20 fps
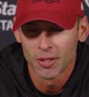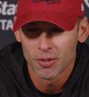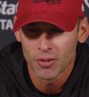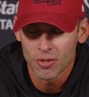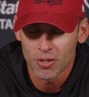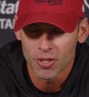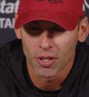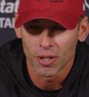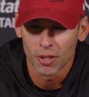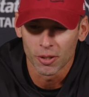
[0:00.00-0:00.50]

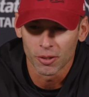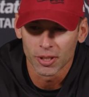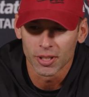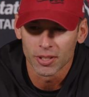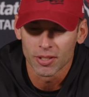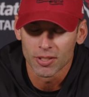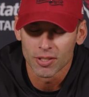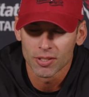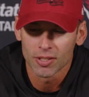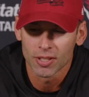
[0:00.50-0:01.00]
so
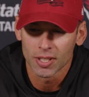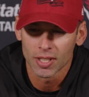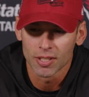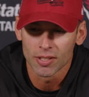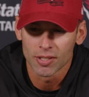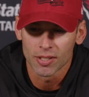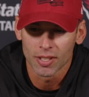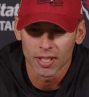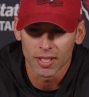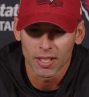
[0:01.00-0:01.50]
it's
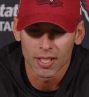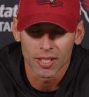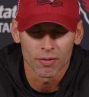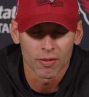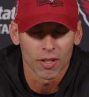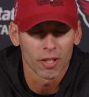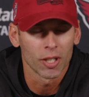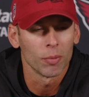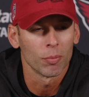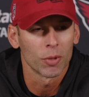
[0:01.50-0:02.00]
he's uh, he's
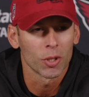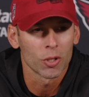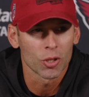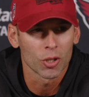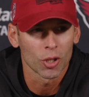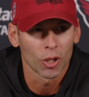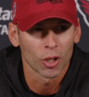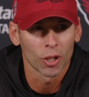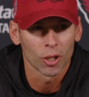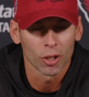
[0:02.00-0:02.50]
very
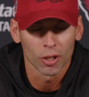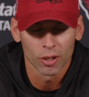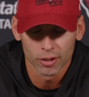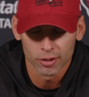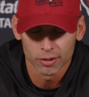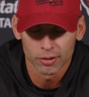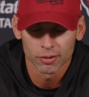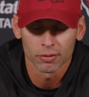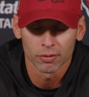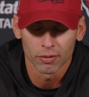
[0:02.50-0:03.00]
mature,
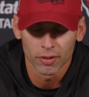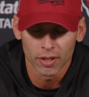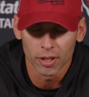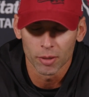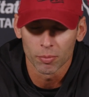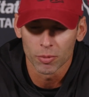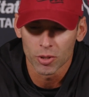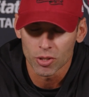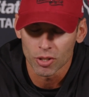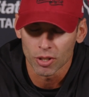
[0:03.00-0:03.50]
very
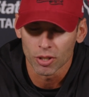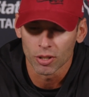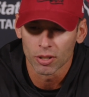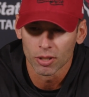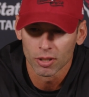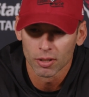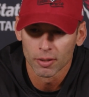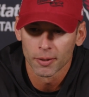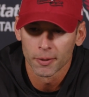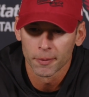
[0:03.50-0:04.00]
mature.
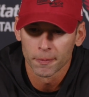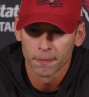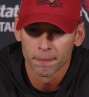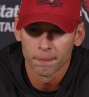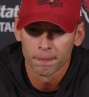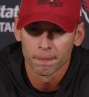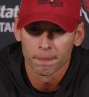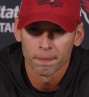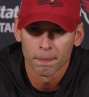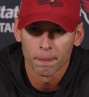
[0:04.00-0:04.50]

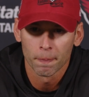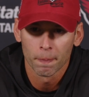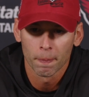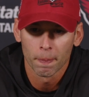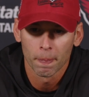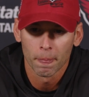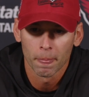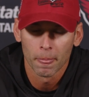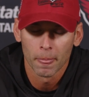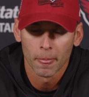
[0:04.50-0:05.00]

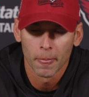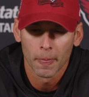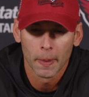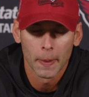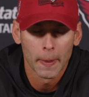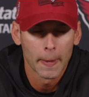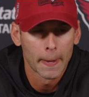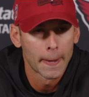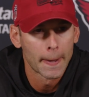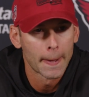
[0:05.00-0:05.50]
What,
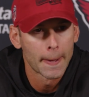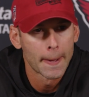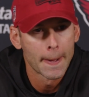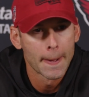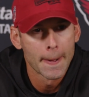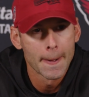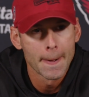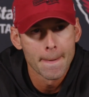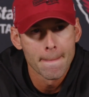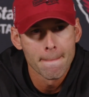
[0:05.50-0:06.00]
what is the
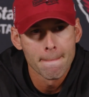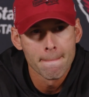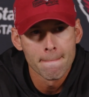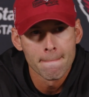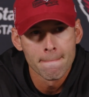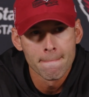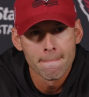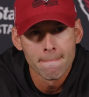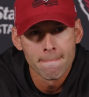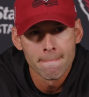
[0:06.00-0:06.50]
realistic
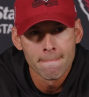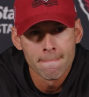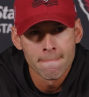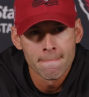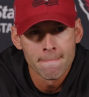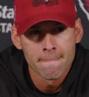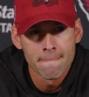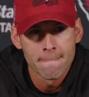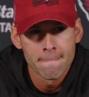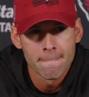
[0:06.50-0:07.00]

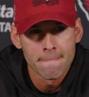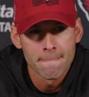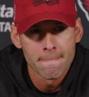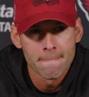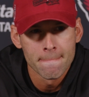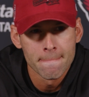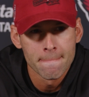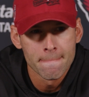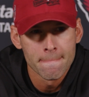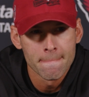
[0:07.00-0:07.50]

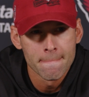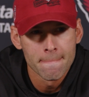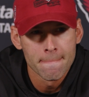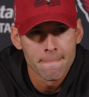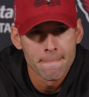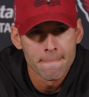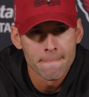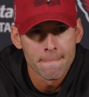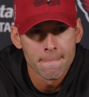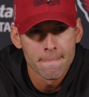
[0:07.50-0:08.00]
expectations in
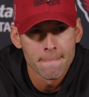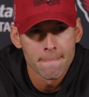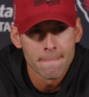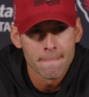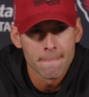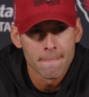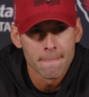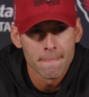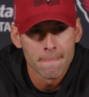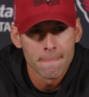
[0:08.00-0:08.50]
terms of
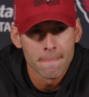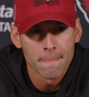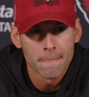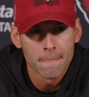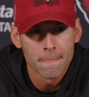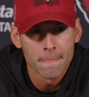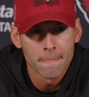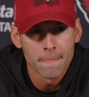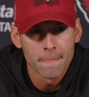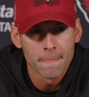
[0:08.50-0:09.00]

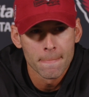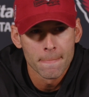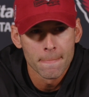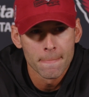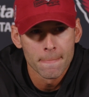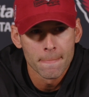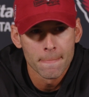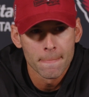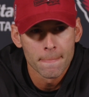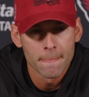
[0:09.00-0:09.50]
getting
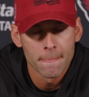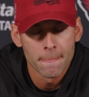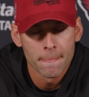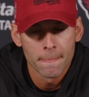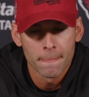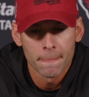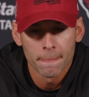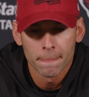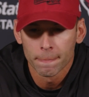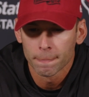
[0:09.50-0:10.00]
Darius on the
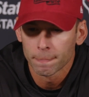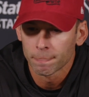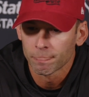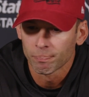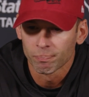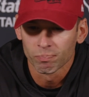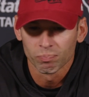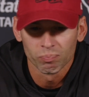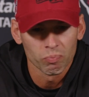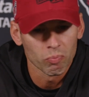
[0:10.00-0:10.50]
field for
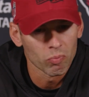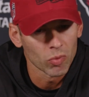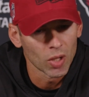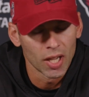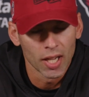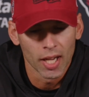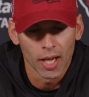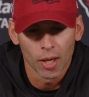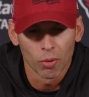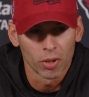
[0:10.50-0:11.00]
however many?
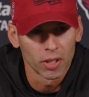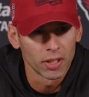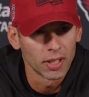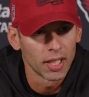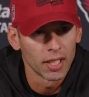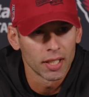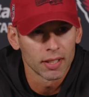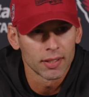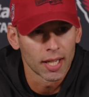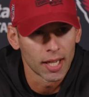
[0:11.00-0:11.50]
Yeah, one
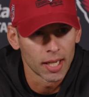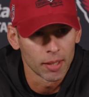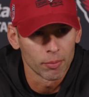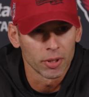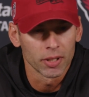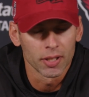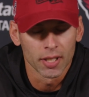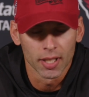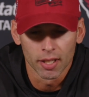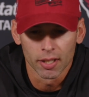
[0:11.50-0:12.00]
day at a time
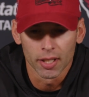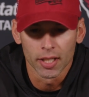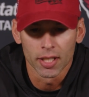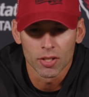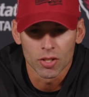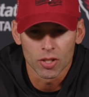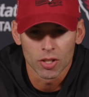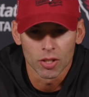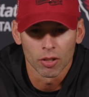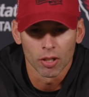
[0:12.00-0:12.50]
with
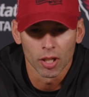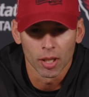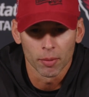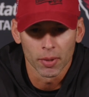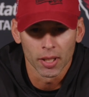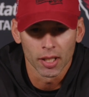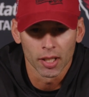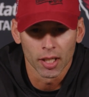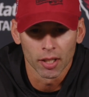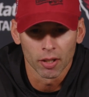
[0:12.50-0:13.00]
Darius. You know what I
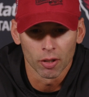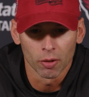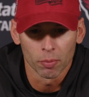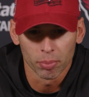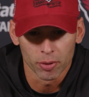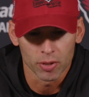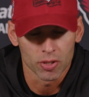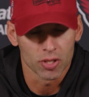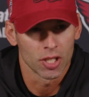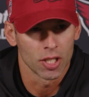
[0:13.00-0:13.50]
mean? I know
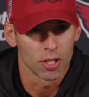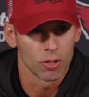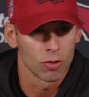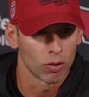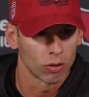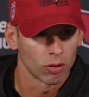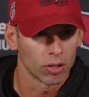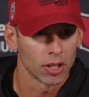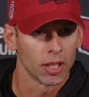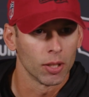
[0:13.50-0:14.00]

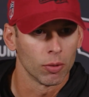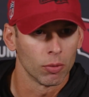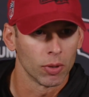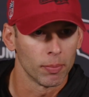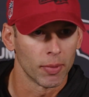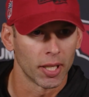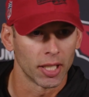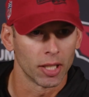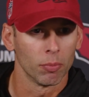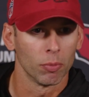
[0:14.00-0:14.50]
procedurally we
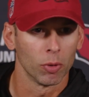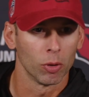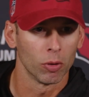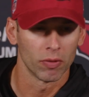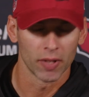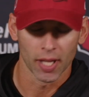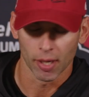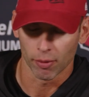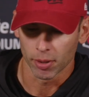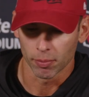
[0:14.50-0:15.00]
made the move
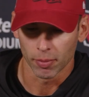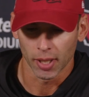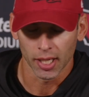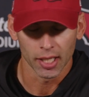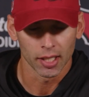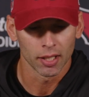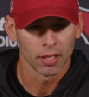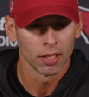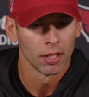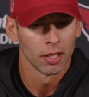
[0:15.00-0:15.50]
that we
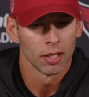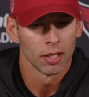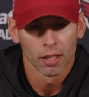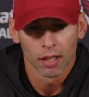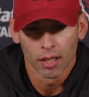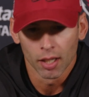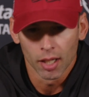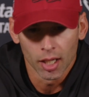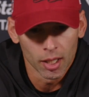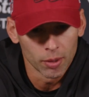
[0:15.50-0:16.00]
made.
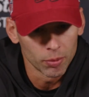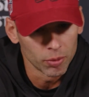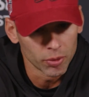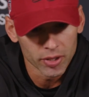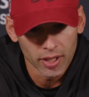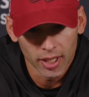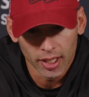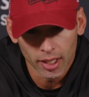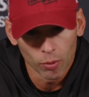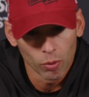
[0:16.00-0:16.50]
Uh, we'll
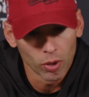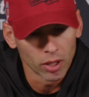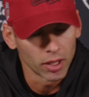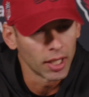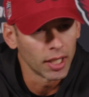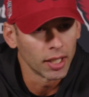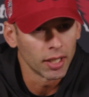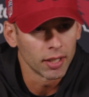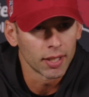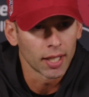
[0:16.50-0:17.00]
take it one
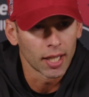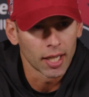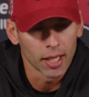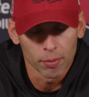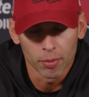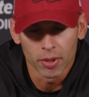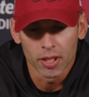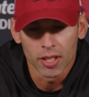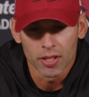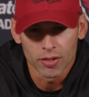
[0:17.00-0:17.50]
day at a
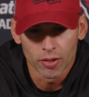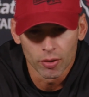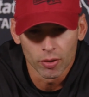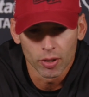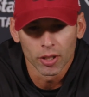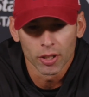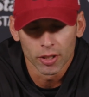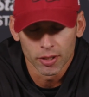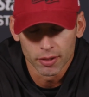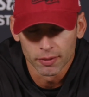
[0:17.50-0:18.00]
time, but he's doing
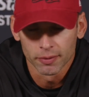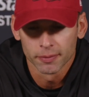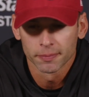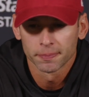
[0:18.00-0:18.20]
good